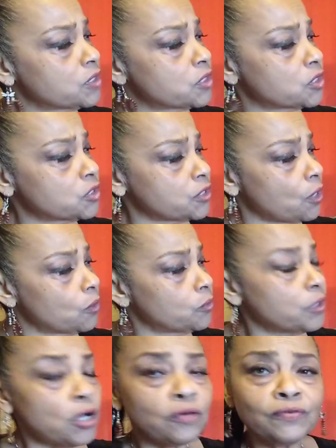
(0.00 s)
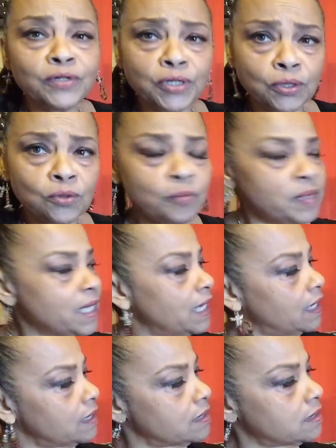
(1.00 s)
is a stone of new
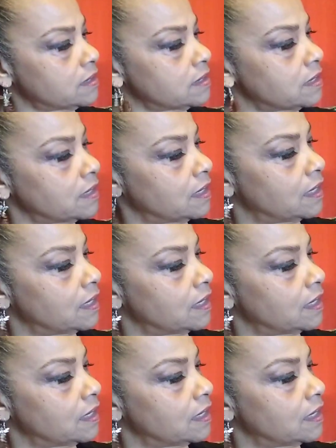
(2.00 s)
beginnings.